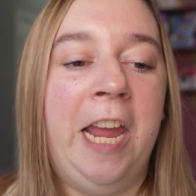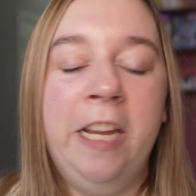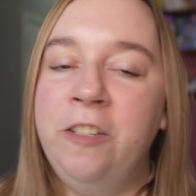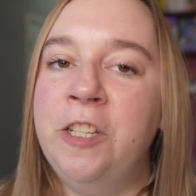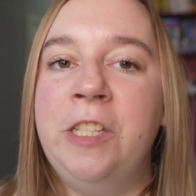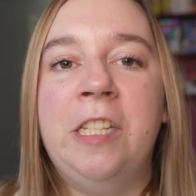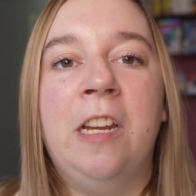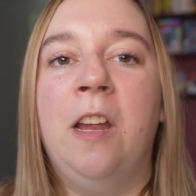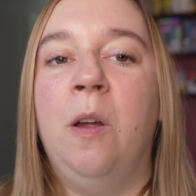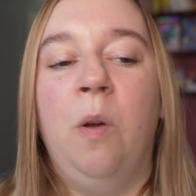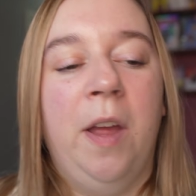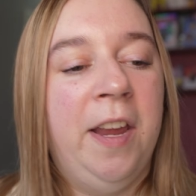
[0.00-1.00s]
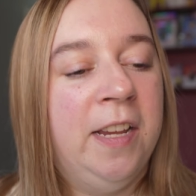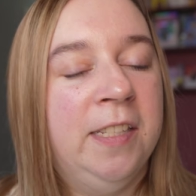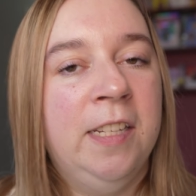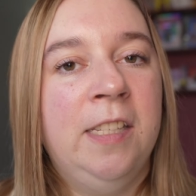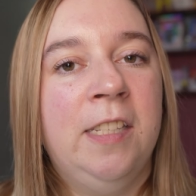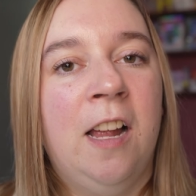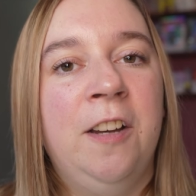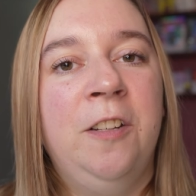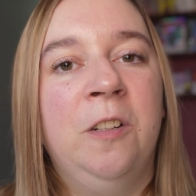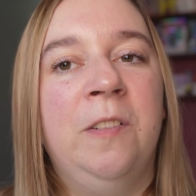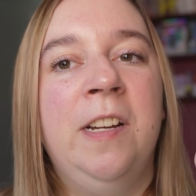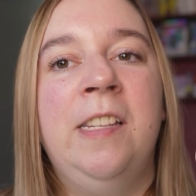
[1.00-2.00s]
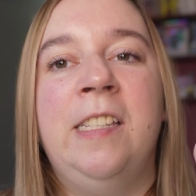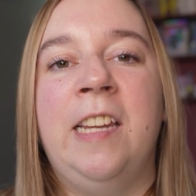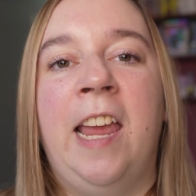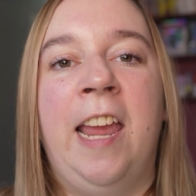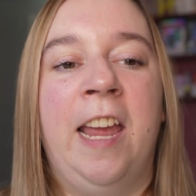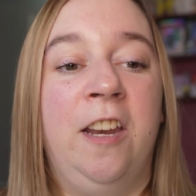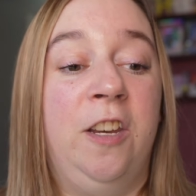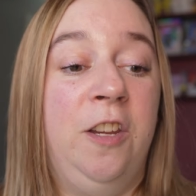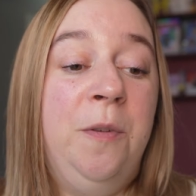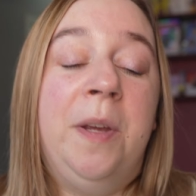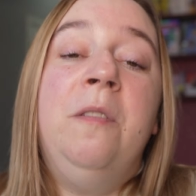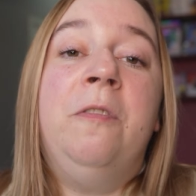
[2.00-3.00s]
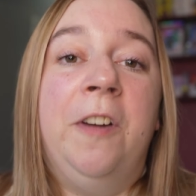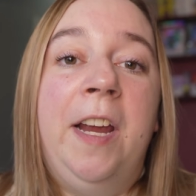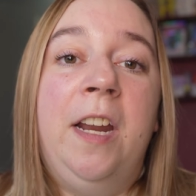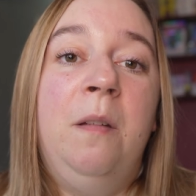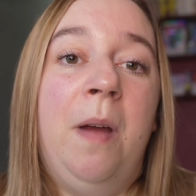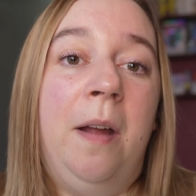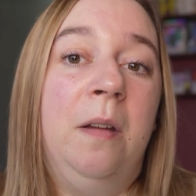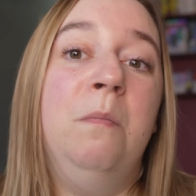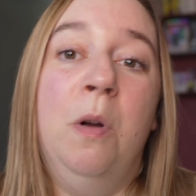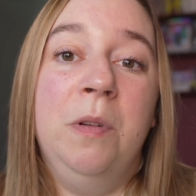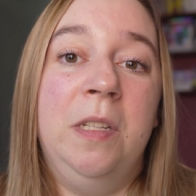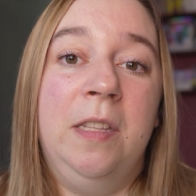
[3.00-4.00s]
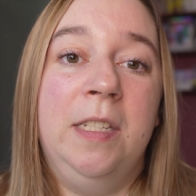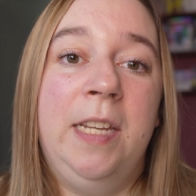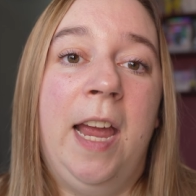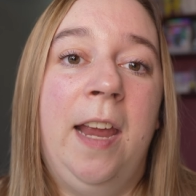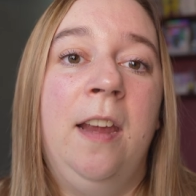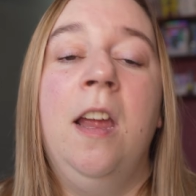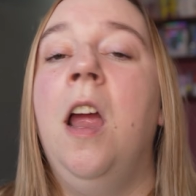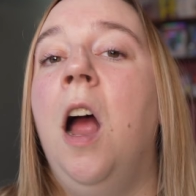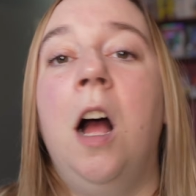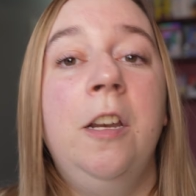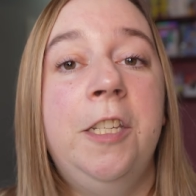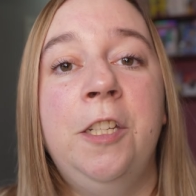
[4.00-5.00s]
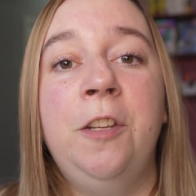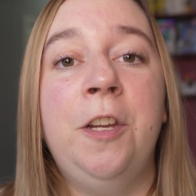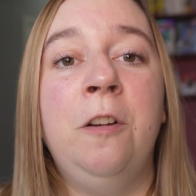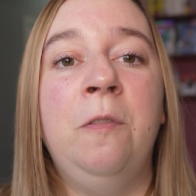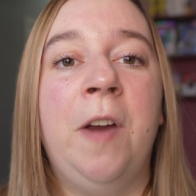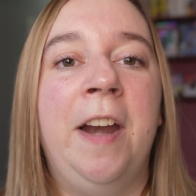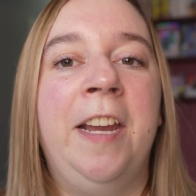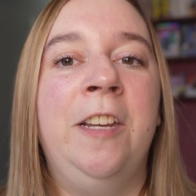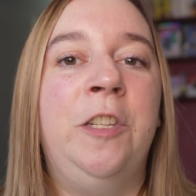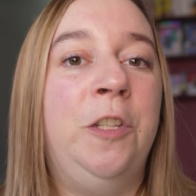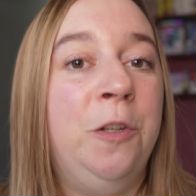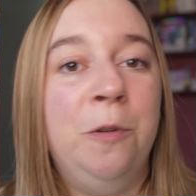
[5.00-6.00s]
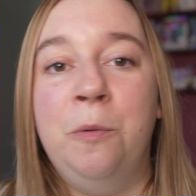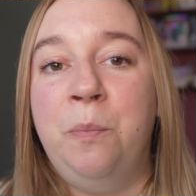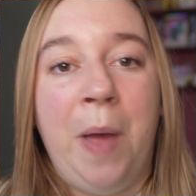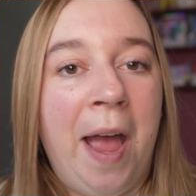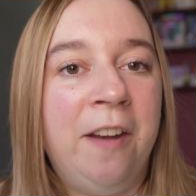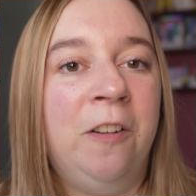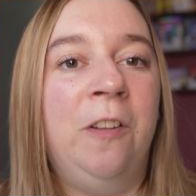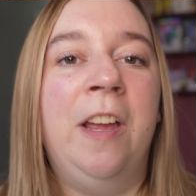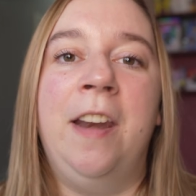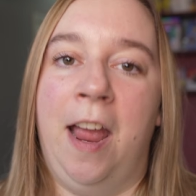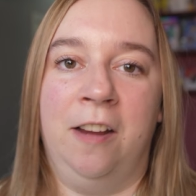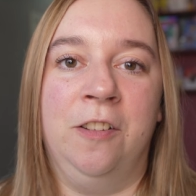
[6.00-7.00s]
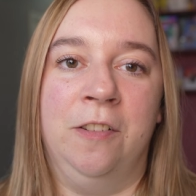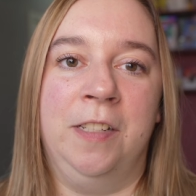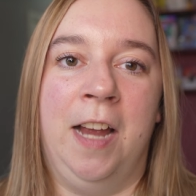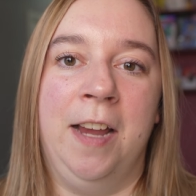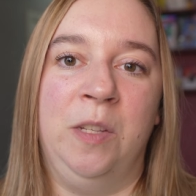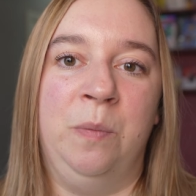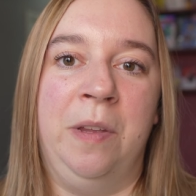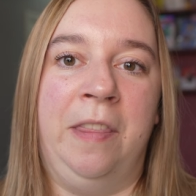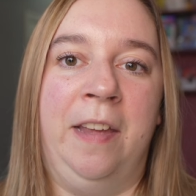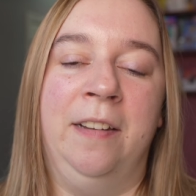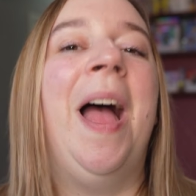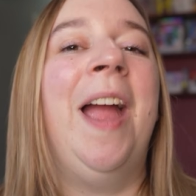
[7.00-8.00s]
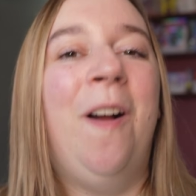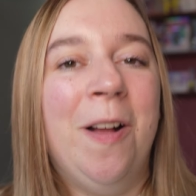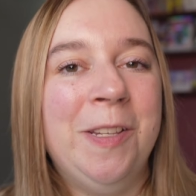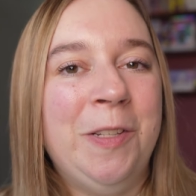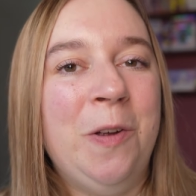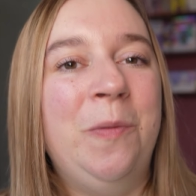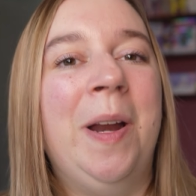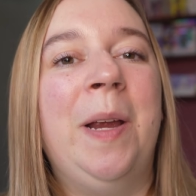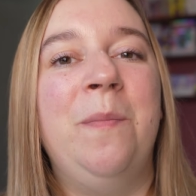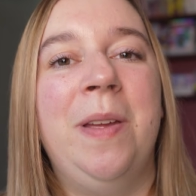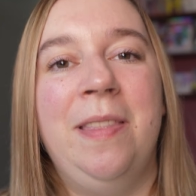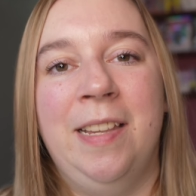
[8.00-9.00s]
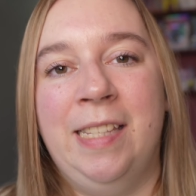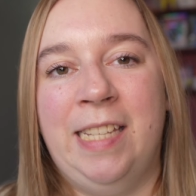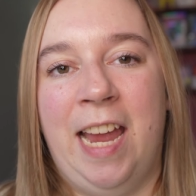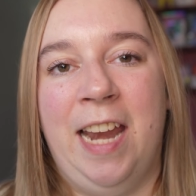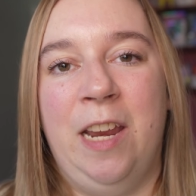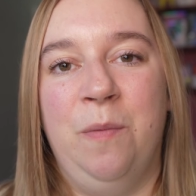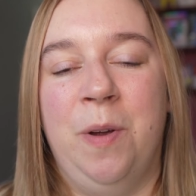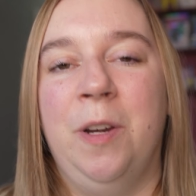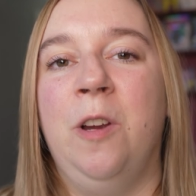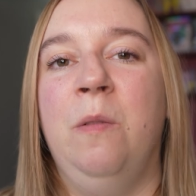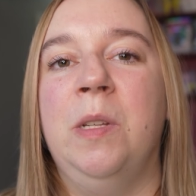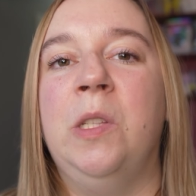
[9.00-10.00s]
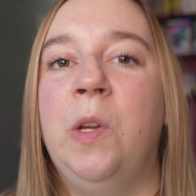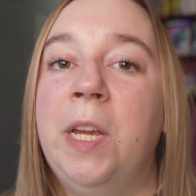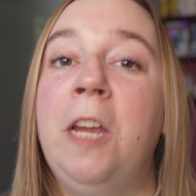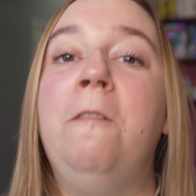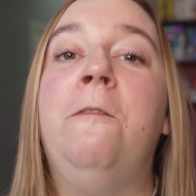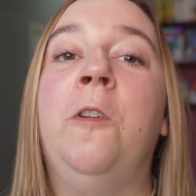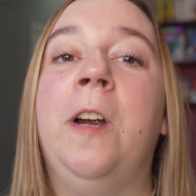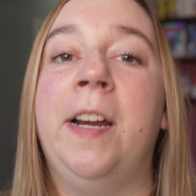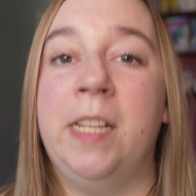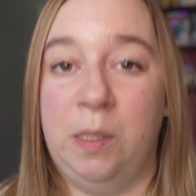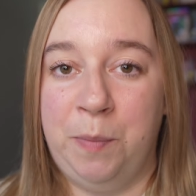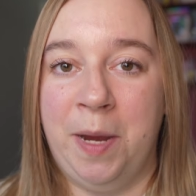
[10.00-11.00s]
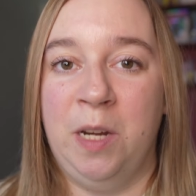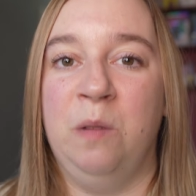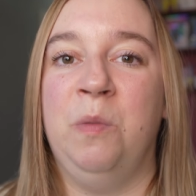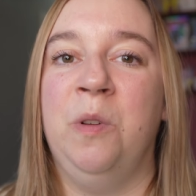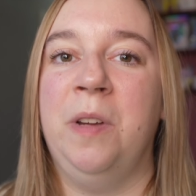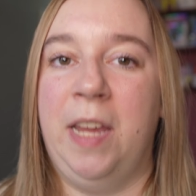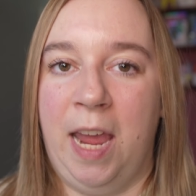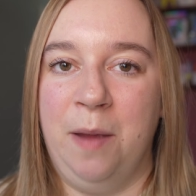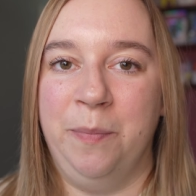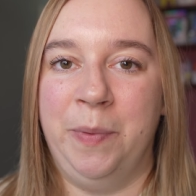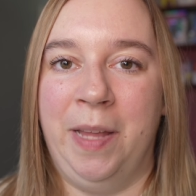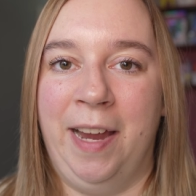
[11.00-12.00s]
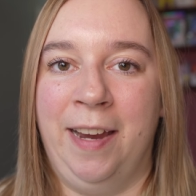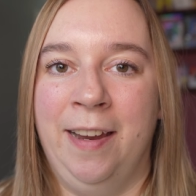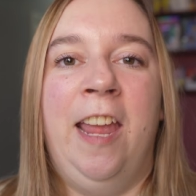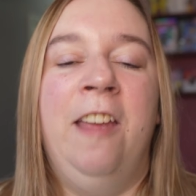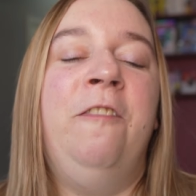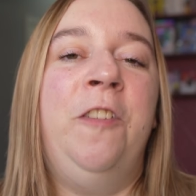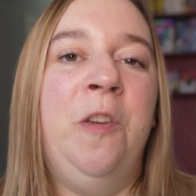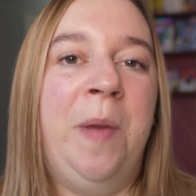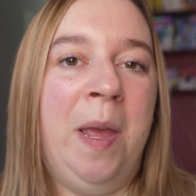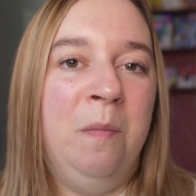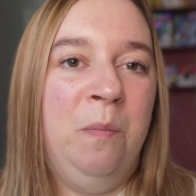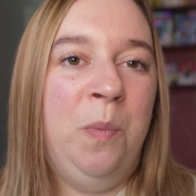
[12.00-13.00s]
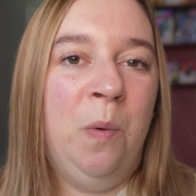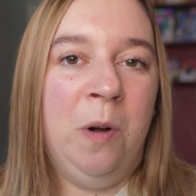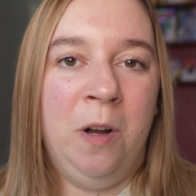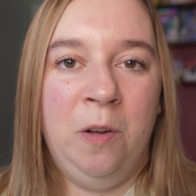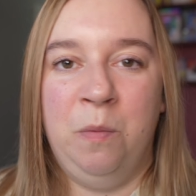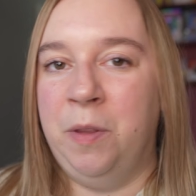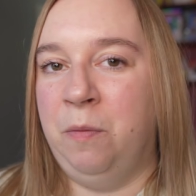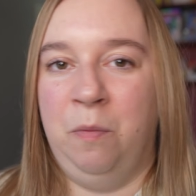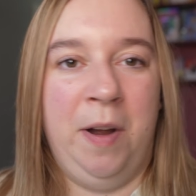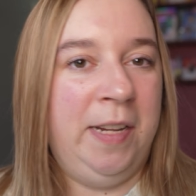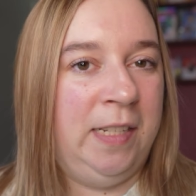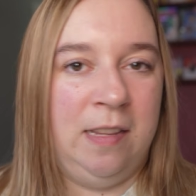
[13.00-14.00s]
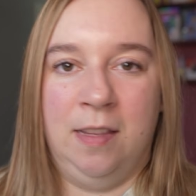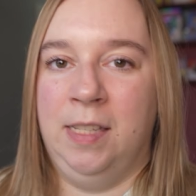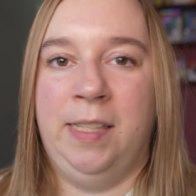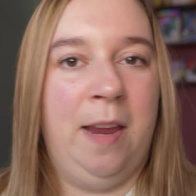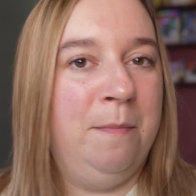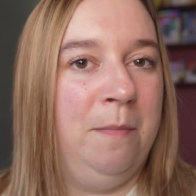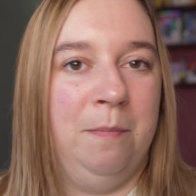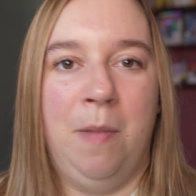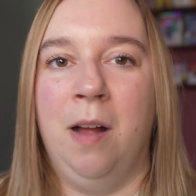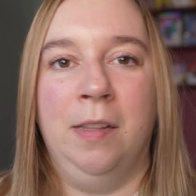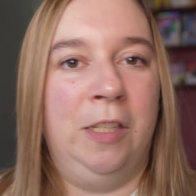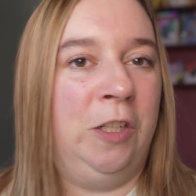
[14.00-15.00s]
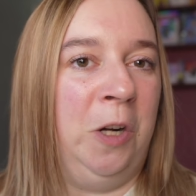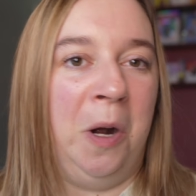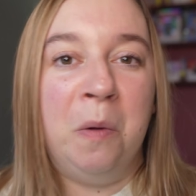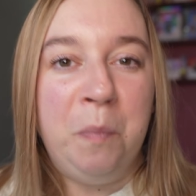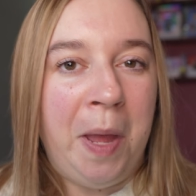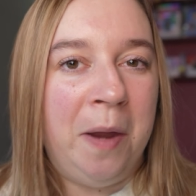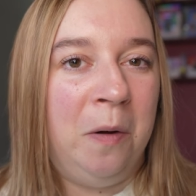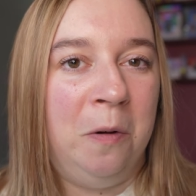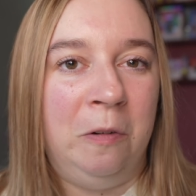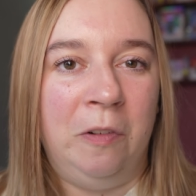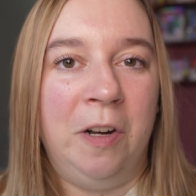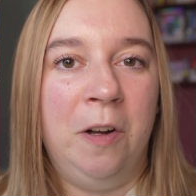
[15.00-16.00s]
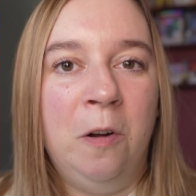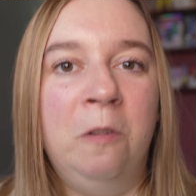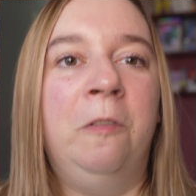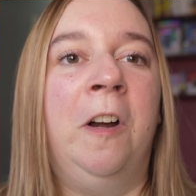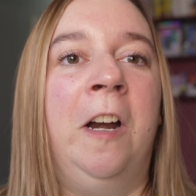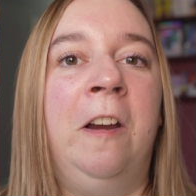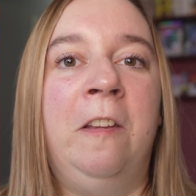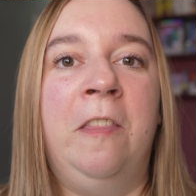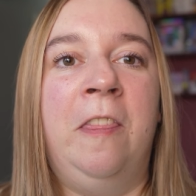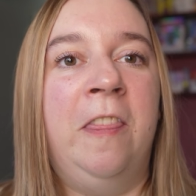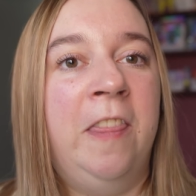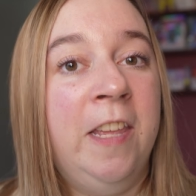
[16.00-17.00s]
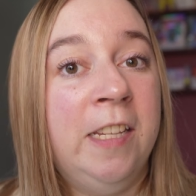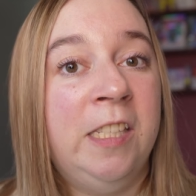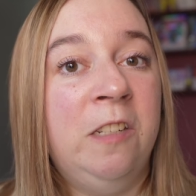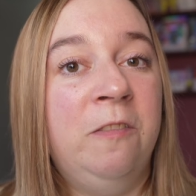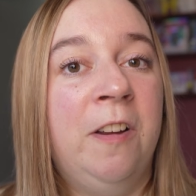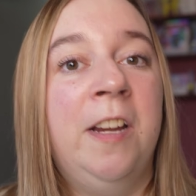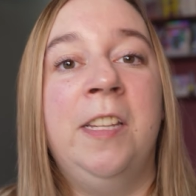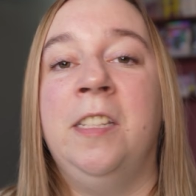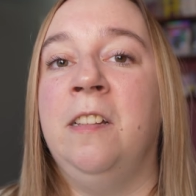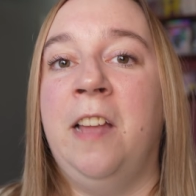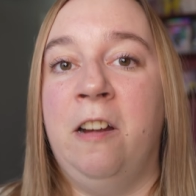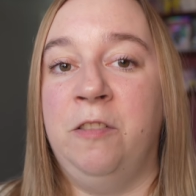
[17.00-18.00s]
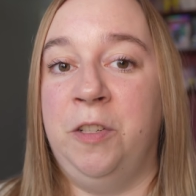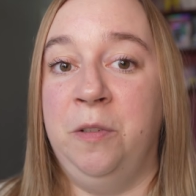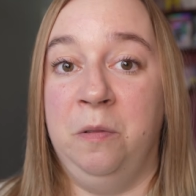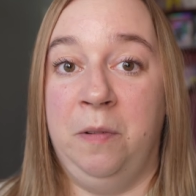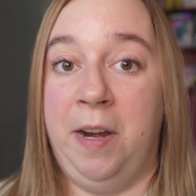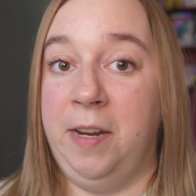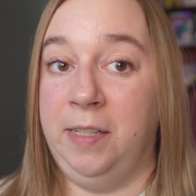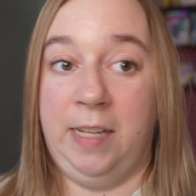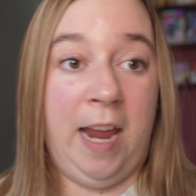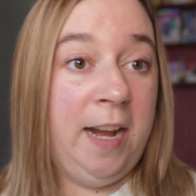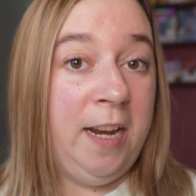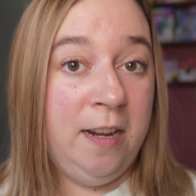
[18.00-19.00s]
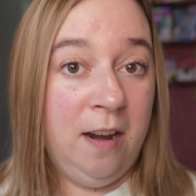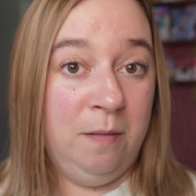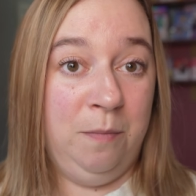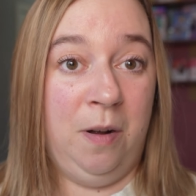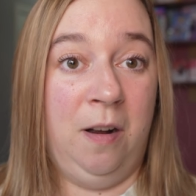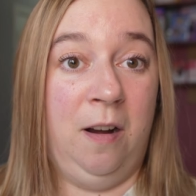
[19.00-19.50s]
It just exists on your wrist and you can forget about it most of the day until you're ready to battle and exercise with it. I also recommend this to anyone who is looking for expandable gameplay. If you get bored with raising the same monster or pet over and over, this device allows you to raise any number